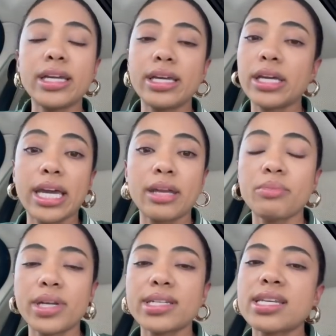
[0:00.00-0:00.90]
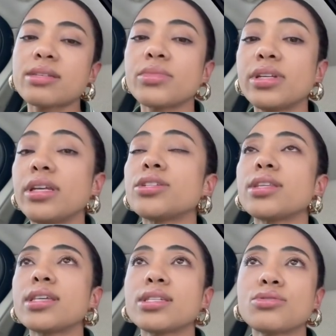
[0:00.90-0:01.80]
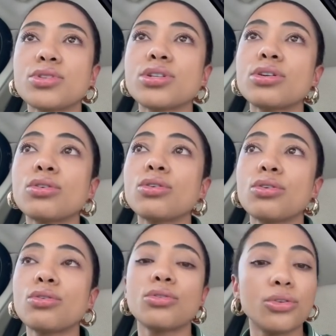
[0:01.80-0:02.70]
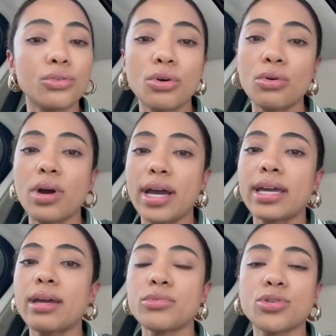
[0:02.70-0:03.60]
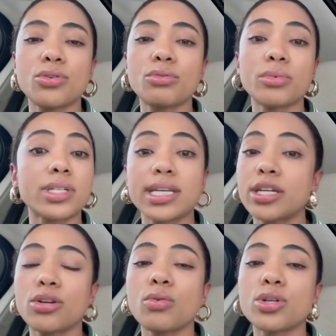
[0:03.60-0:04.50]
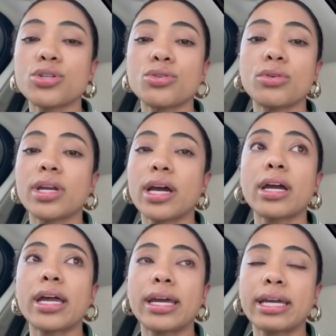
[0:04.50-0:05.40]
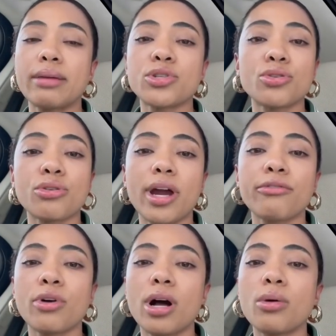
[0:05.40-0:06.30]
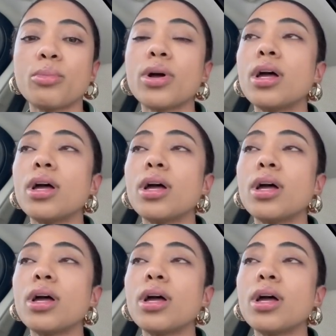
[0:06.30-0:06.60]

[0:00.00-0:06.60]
he can be a testimony to this, is Richard Lukunku, you know, I came to you because I didn't know what to do, and I came to you crying for help.